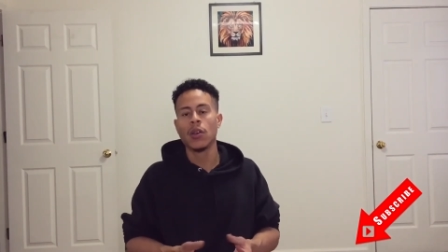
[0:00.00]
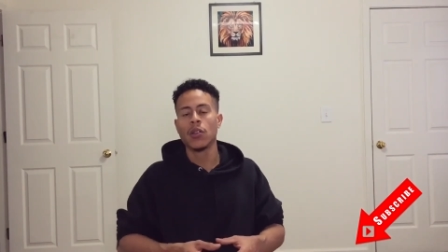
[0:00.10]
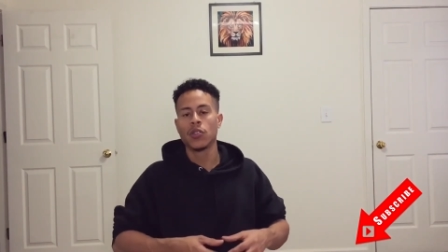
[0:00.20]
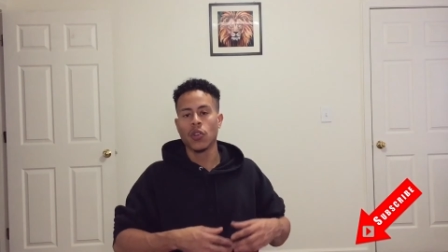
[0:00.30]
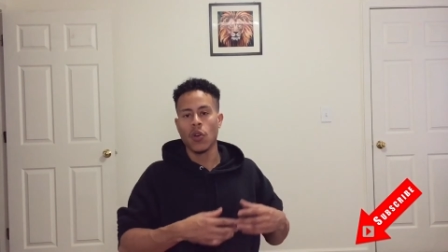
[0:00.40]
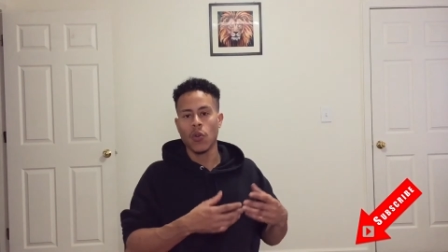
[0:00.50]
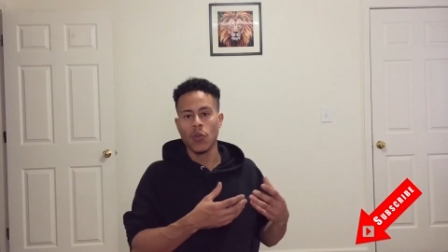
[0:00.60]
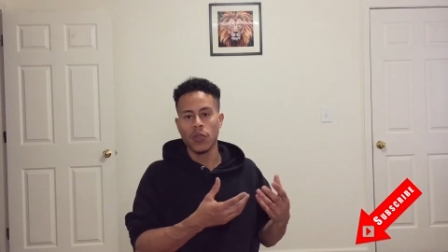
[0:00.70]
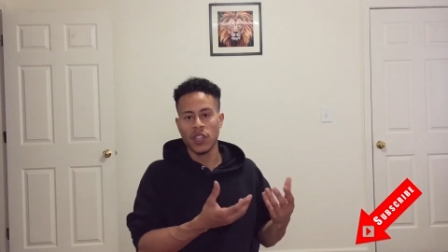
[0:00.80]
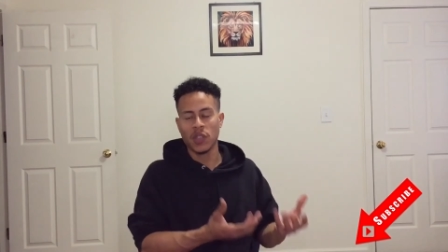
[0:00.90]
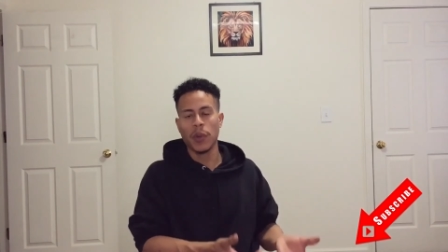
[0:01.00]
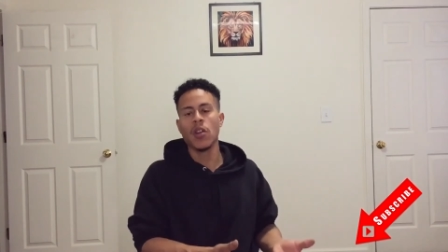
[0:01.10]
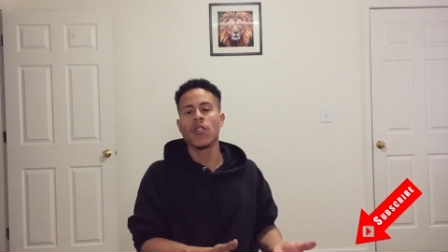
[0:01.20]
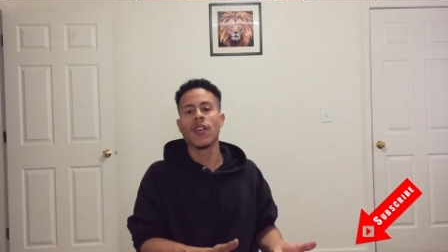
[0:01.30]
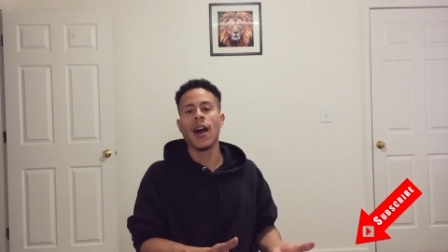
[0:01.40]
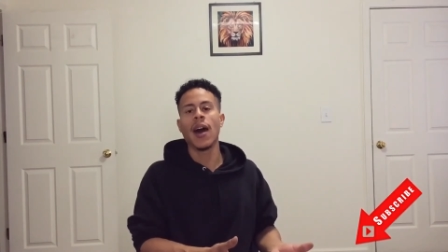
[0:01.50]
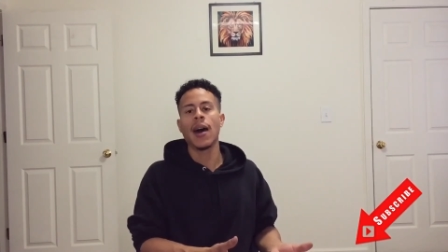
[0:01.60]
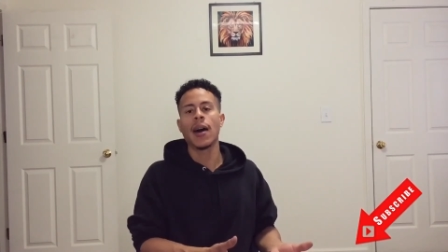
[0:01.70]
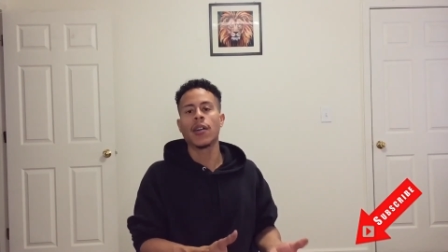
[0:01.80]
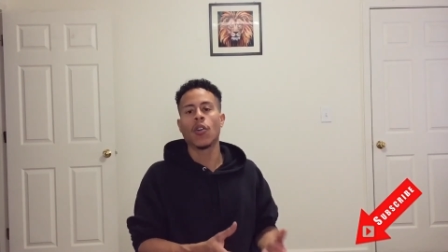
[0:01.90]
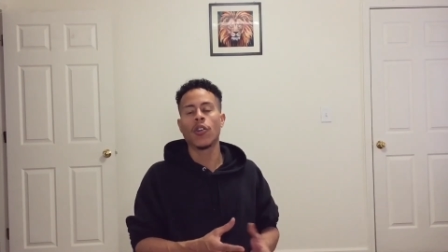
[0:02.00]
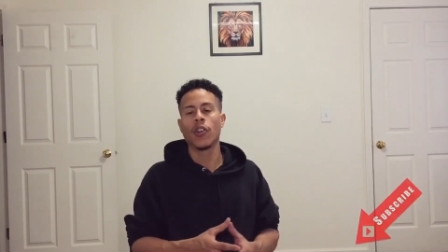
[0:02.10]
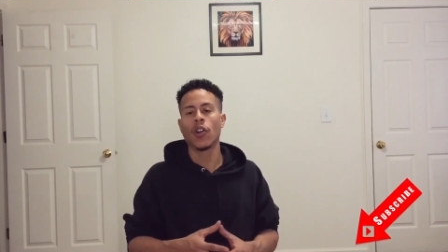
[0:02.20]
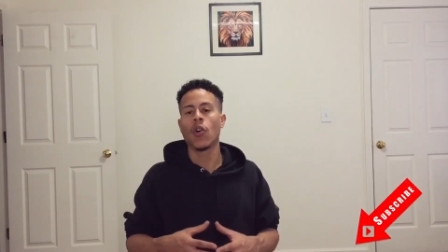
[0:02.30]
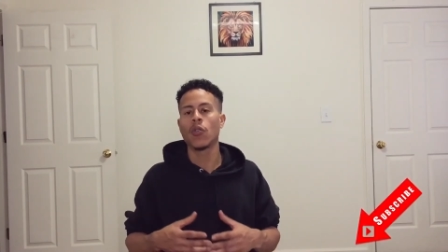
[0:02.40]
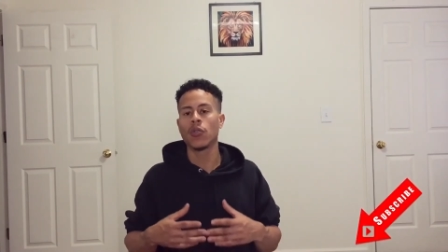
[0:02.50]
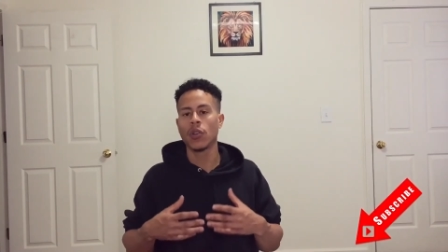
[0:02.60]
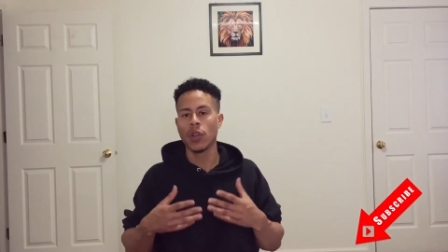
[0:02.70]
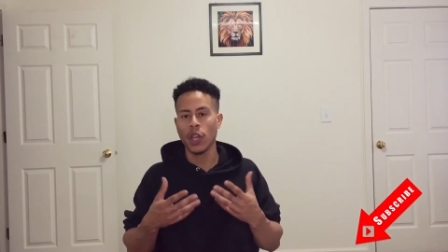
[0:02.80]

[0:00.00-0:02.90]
So the Spirit of God or your own